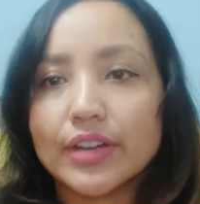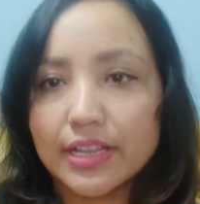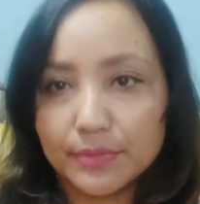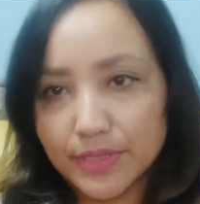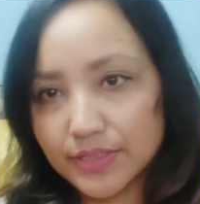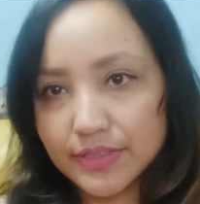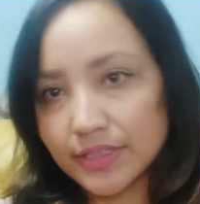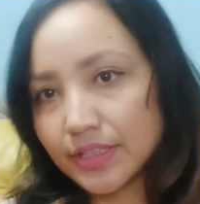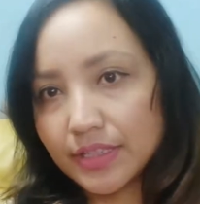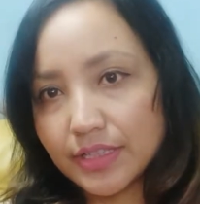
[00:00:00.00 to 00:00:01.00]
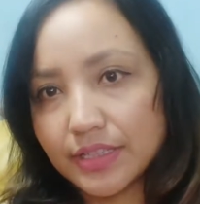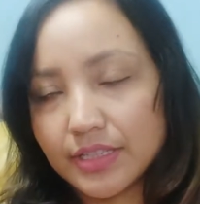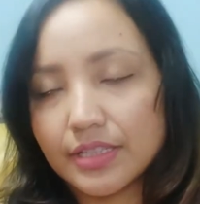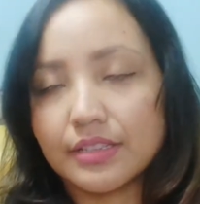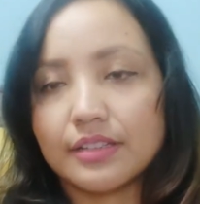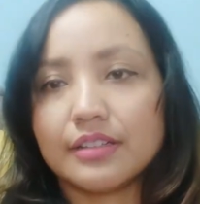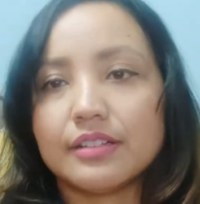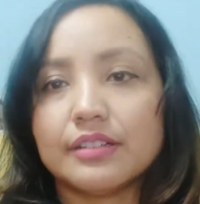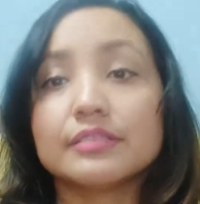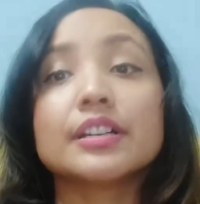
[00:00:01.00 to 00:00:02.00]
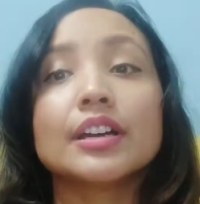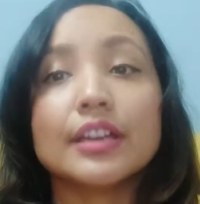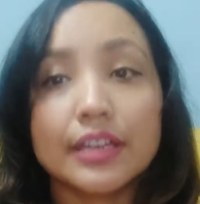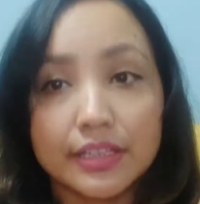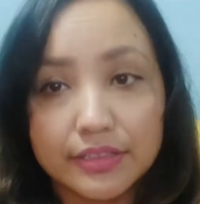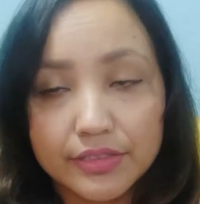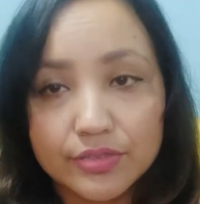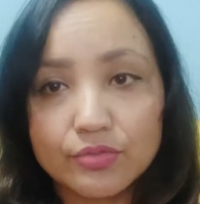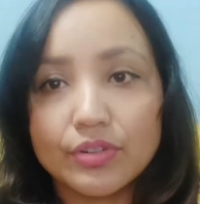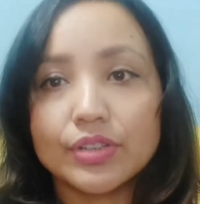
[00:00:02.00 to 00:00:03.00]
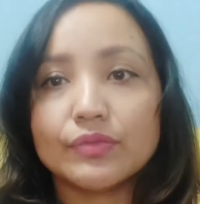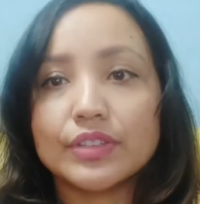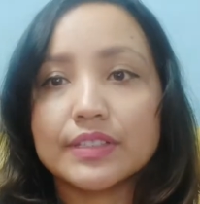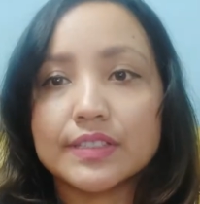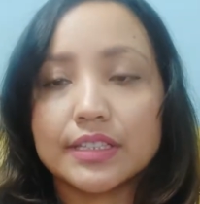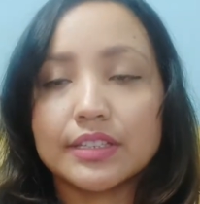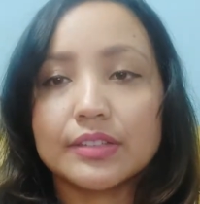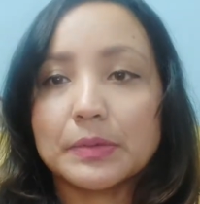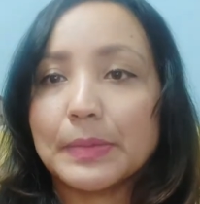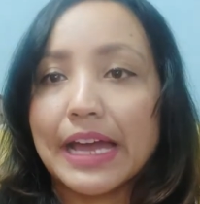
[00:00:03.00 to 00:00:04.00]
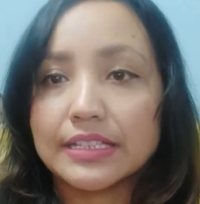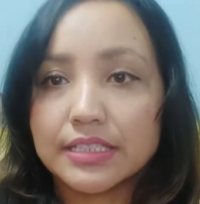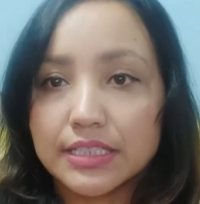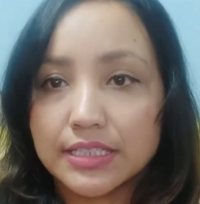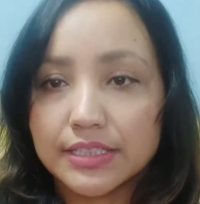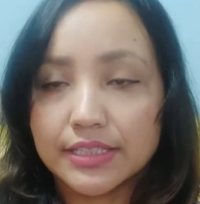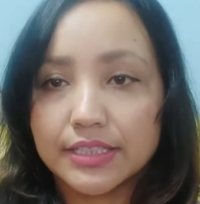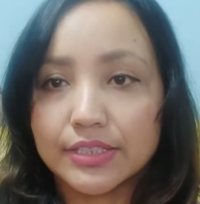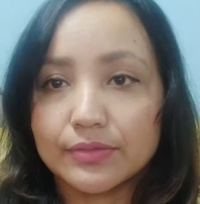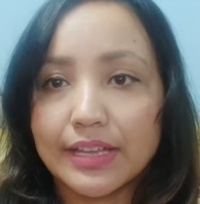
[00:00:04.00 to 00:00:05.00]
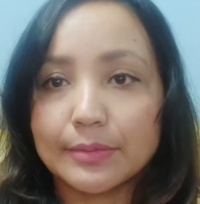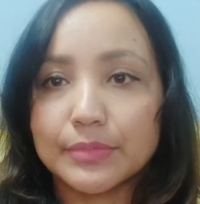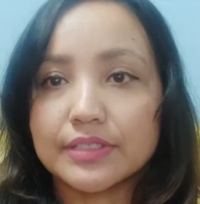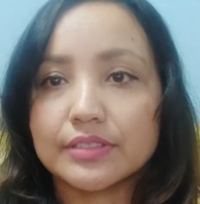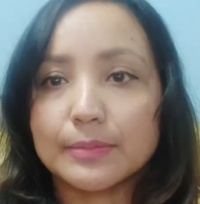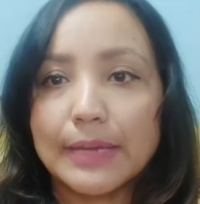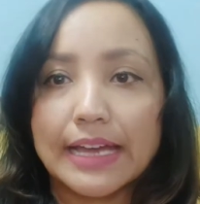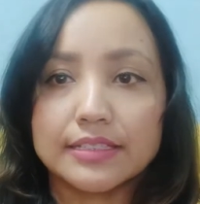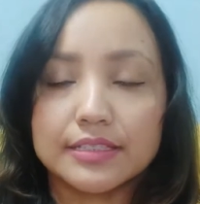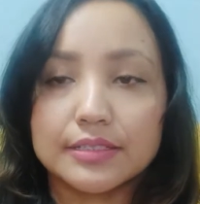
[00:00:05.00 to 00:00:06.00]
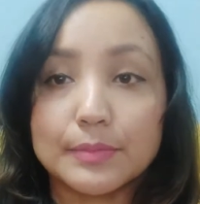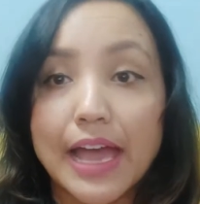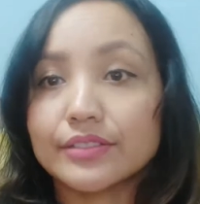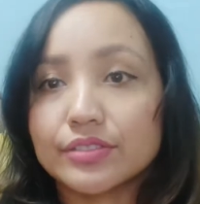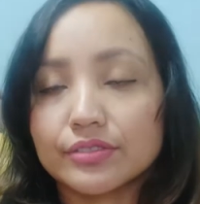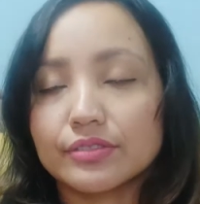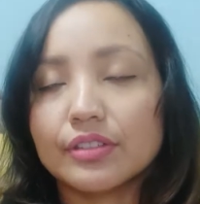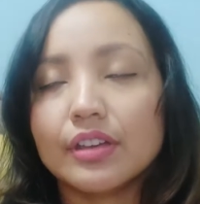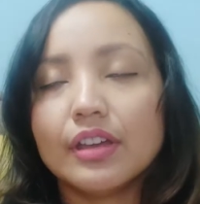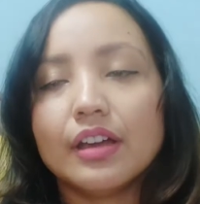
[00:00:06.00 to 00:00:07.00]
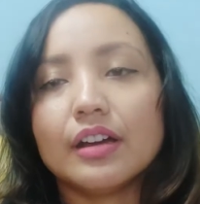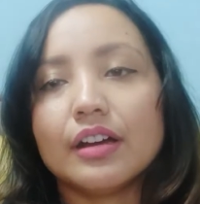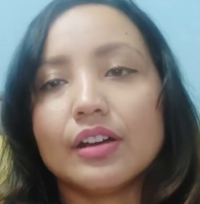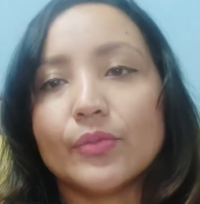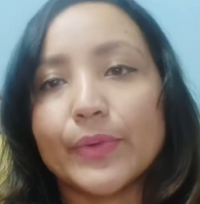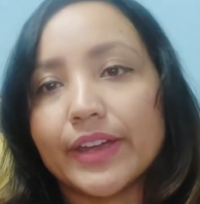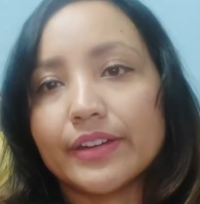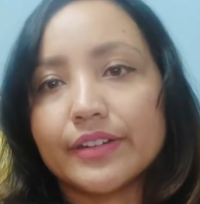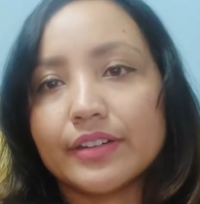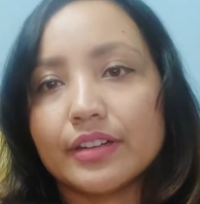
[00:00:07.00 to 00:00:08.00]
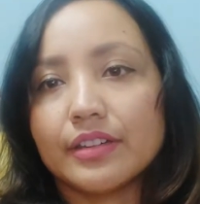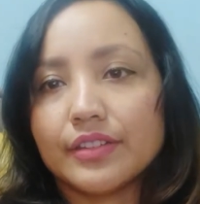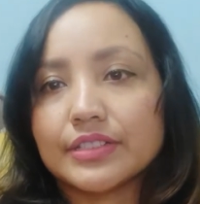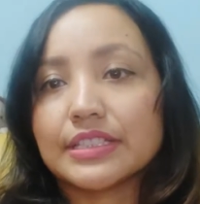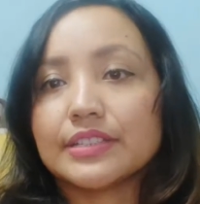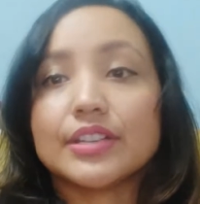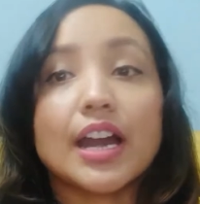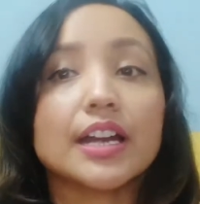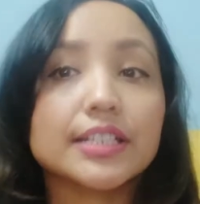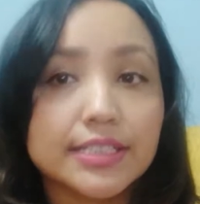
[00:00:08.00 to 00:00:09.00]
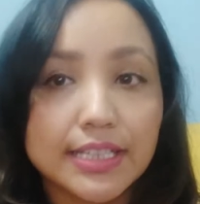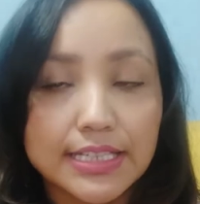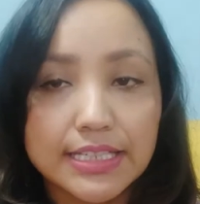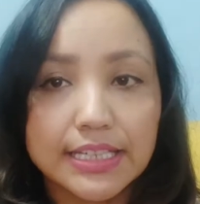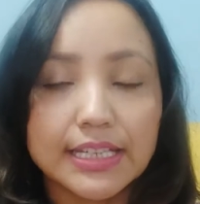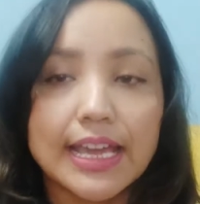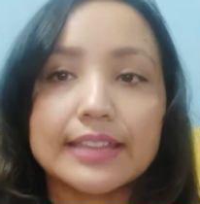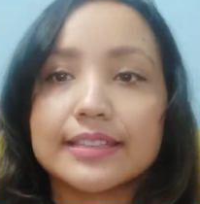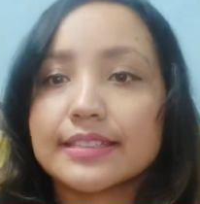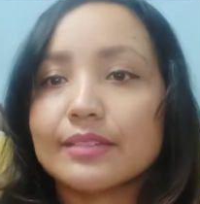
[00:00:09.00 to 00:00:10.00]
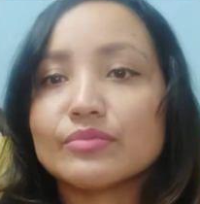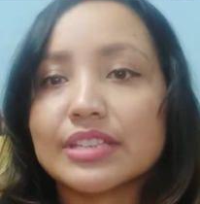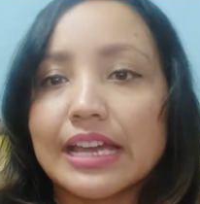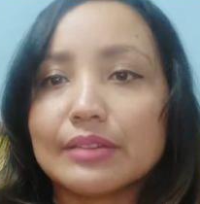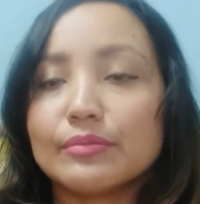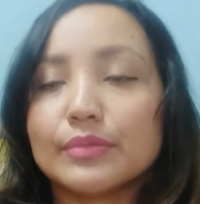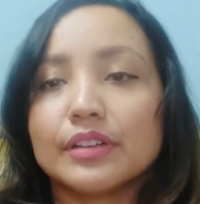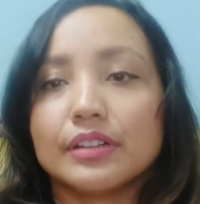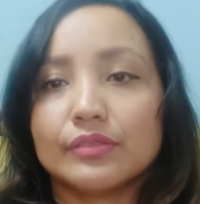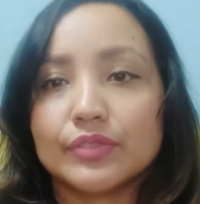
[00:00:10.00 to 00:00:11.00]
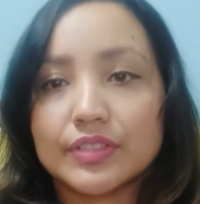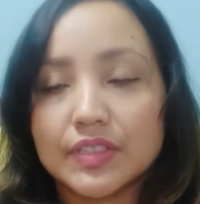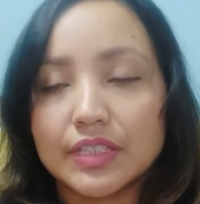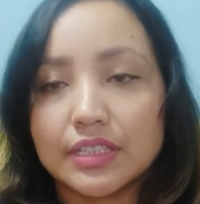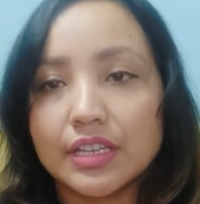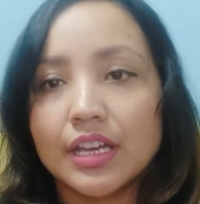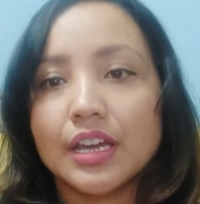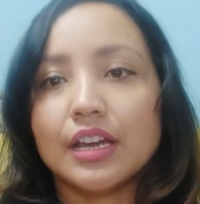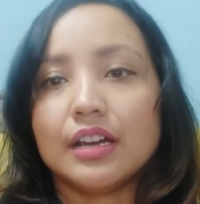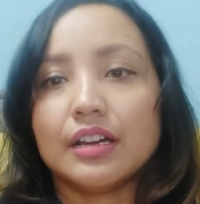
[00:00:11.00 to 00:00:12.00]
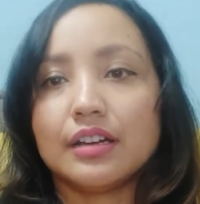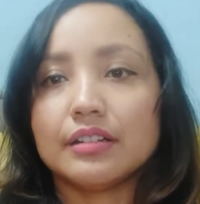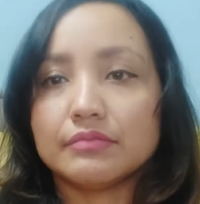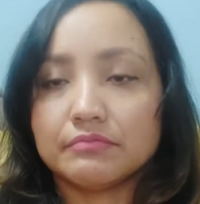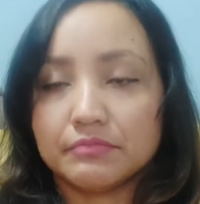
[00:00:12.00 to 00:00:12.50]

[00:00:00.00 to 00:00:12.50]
elements in it. In the story, we see the abandoned city, that means abandoned mansion, where there's dark setting. At the same time, we see a